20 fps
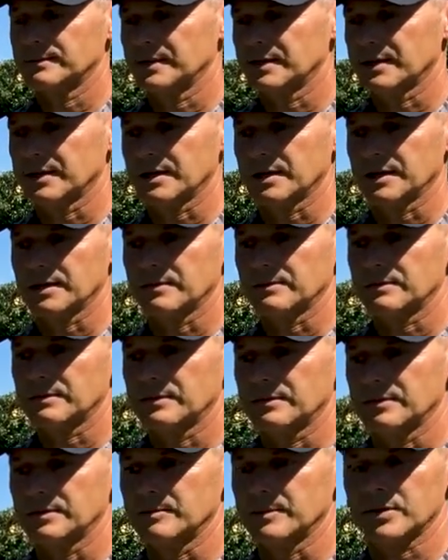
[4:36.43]
Uh,
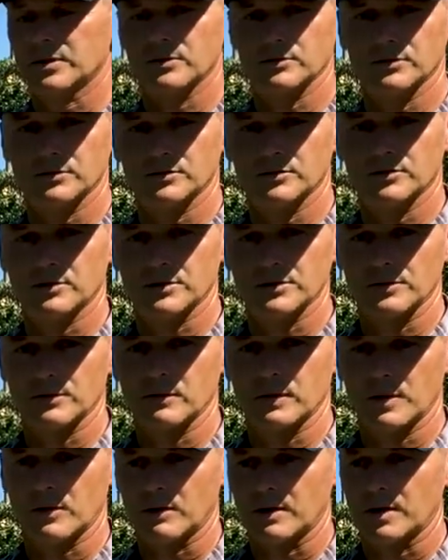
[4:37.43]
the mineral nutrition
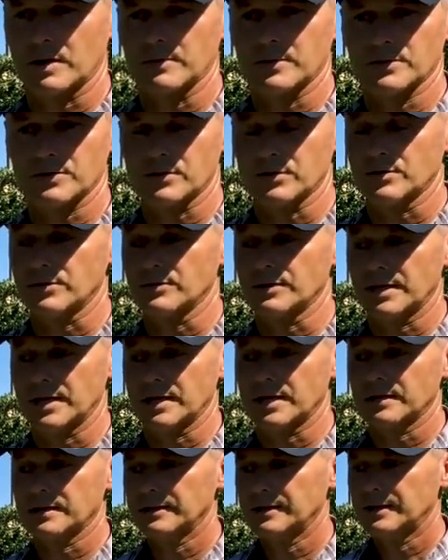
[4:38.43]
requirements are
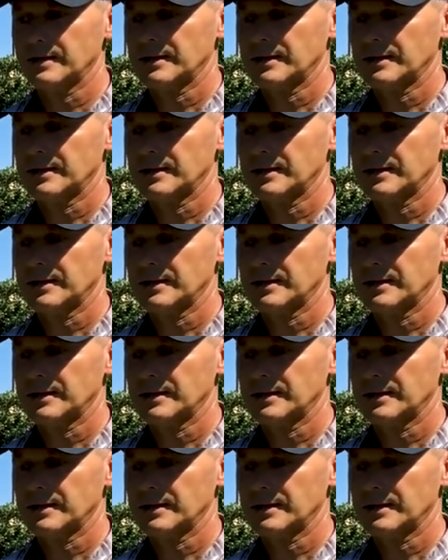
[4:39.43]
unique